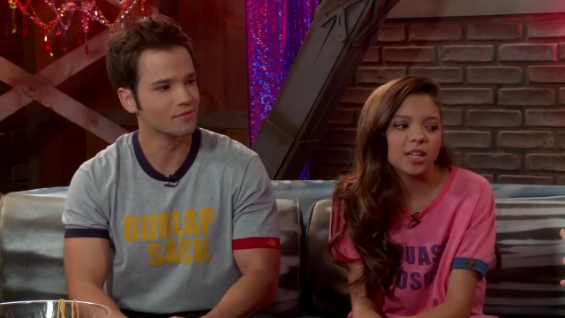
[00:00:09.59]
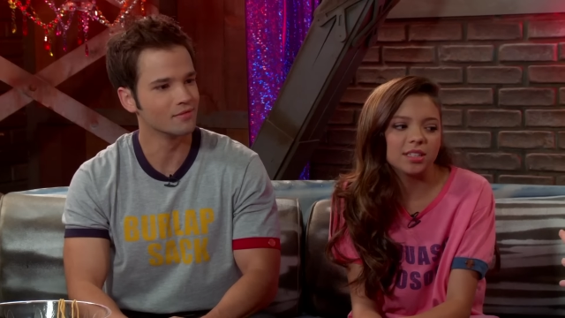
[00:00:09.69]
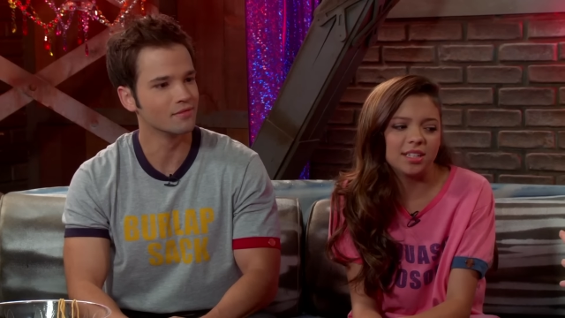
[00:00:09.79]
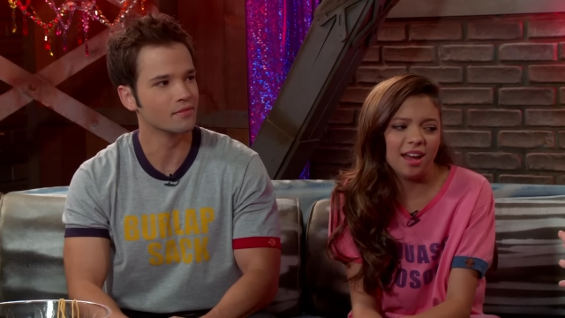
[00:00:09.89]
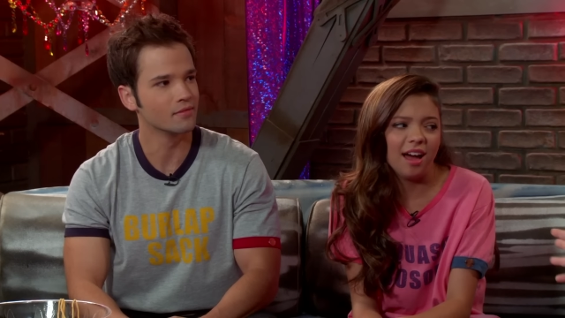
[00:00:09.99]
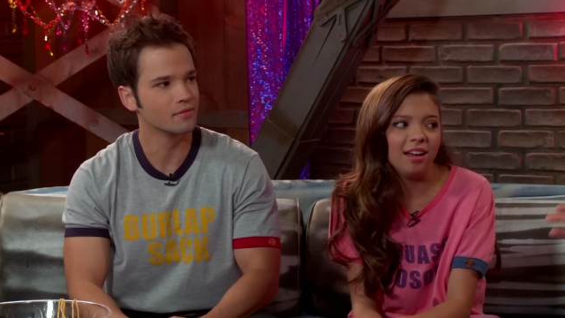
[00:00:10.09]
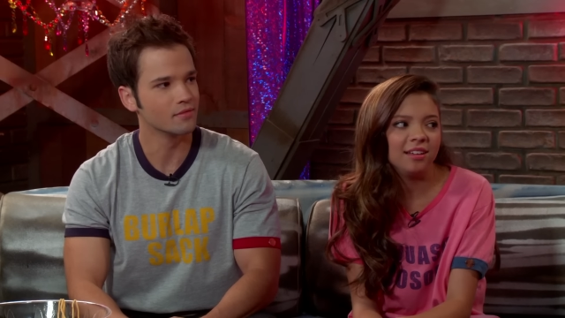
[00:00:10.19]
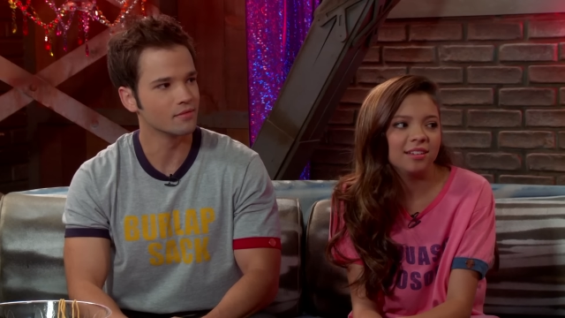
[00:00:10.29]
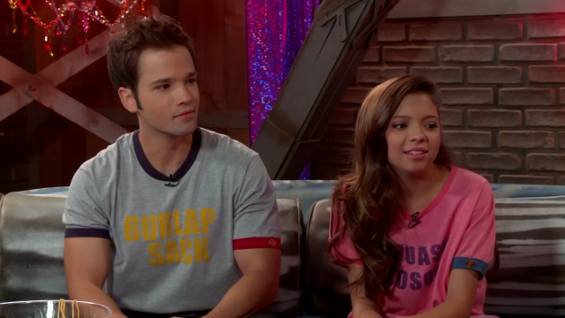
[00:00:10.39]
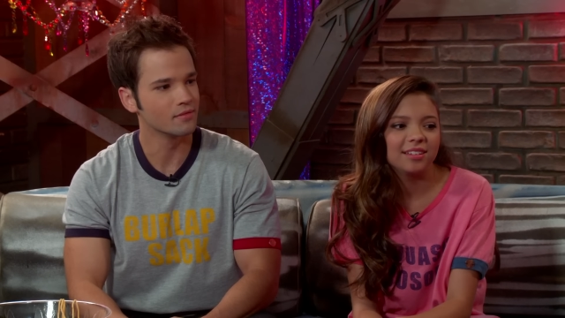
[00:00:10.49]
Speaker 1: fan.
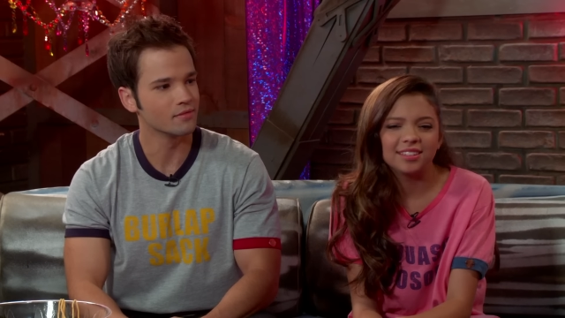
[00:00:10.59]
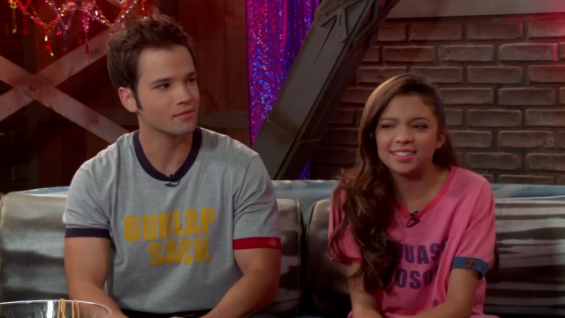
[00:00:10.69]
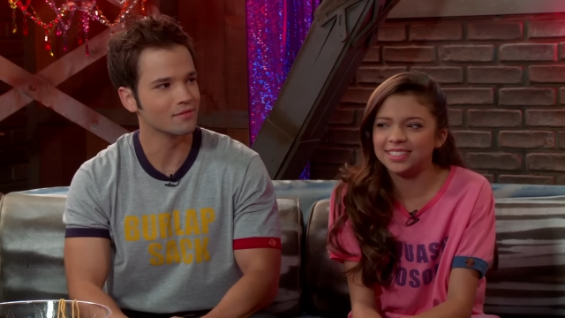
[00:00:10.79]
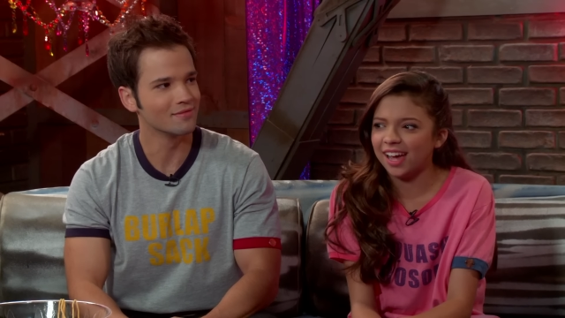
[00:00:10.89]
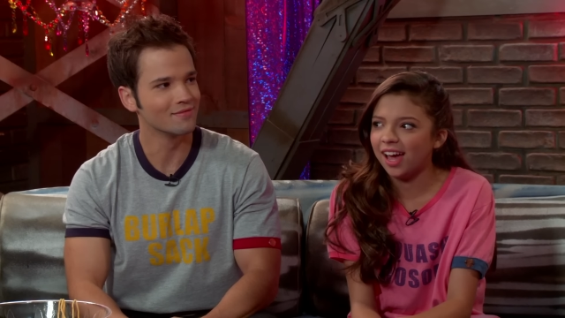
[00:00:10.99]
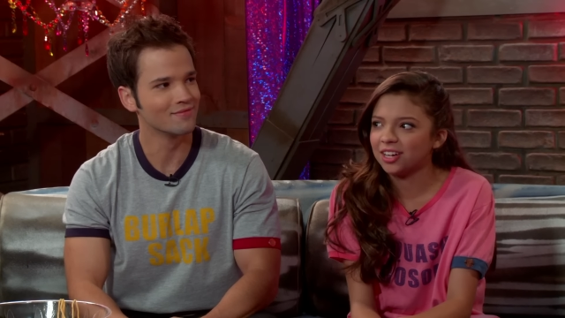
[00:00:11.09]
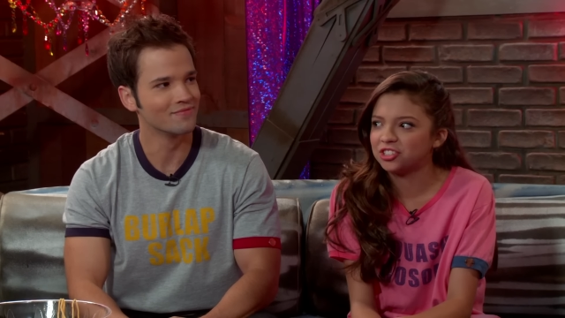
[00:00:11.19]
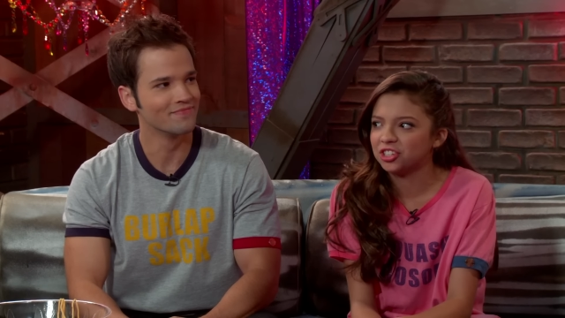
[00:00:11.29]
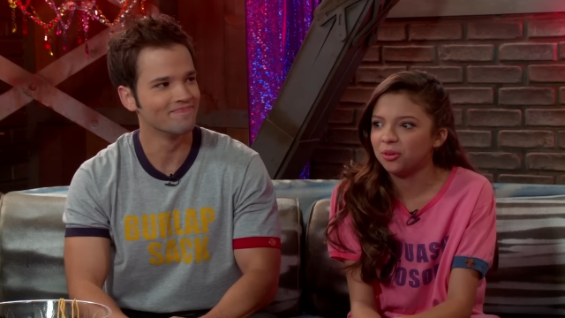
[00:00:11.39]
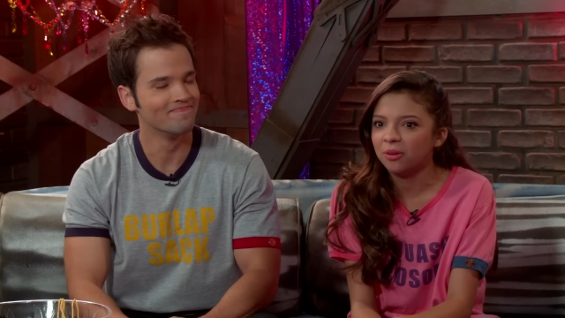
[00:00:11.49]
Yeah. So we're gonna find yeah,
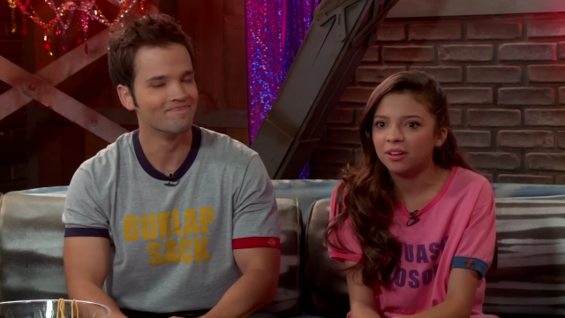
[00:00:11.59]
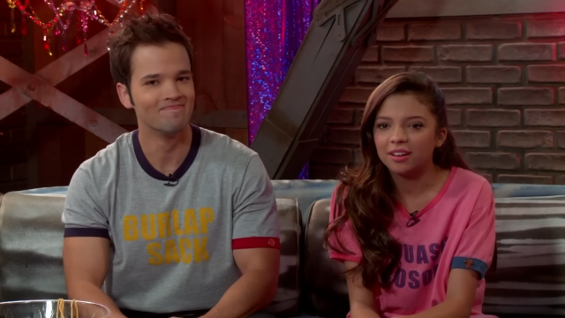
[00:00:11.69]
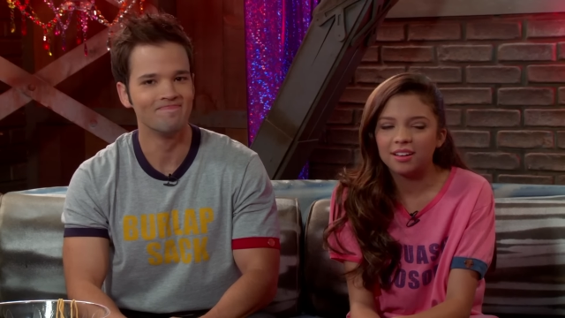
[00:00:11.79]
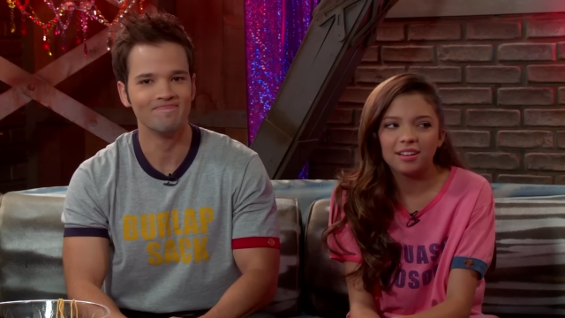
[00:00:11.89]
out who